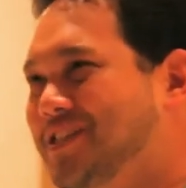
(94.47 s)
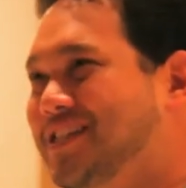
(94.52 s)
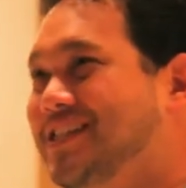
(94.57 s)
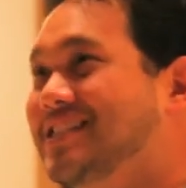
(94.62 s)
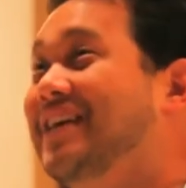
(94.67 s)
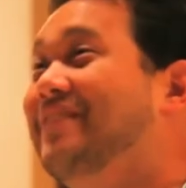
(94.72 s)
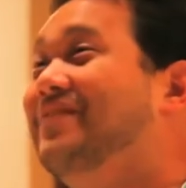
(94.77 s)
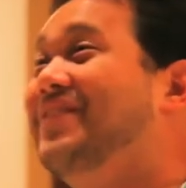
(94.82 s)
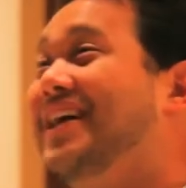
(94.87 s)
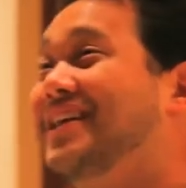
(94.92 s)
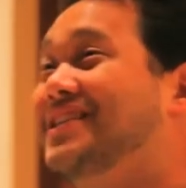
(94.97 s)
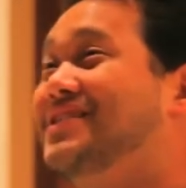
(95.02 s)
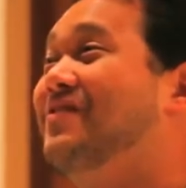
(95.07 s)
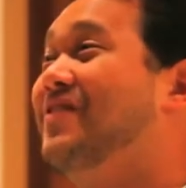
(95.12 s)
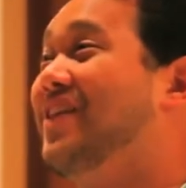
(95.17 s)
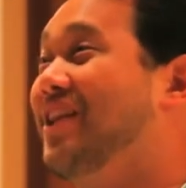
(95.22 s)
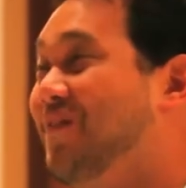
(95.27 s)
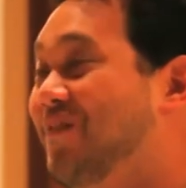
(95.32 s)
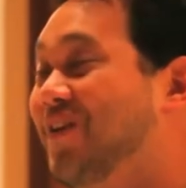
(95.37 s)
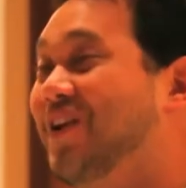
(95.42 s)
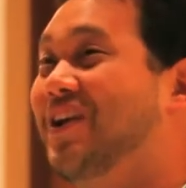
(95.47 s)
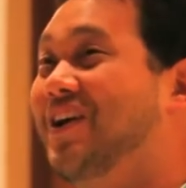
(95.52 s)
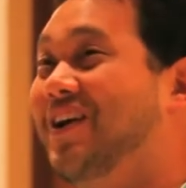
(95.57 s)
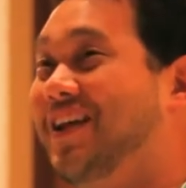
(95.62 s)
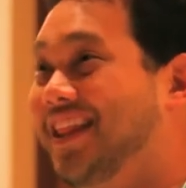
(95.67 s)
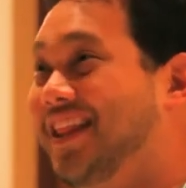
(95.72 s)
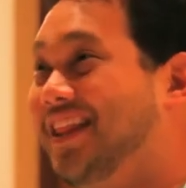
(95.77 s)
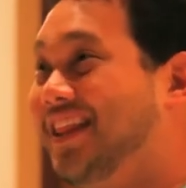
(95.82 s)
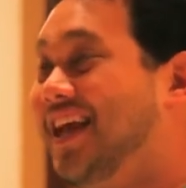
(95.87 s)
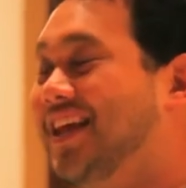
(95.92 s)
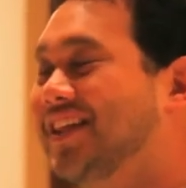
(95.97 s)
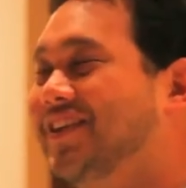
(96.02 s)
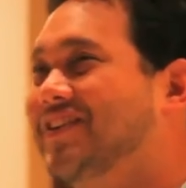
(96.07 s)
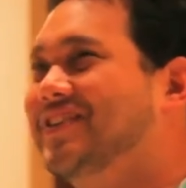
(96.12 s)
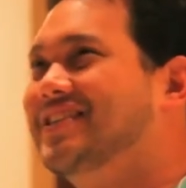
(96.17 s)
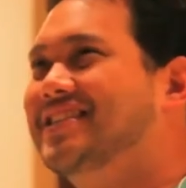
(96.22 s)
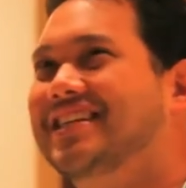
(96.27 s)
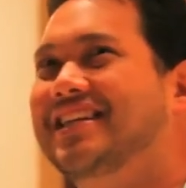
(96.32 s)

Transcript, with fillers: the same day it's available on the theaters.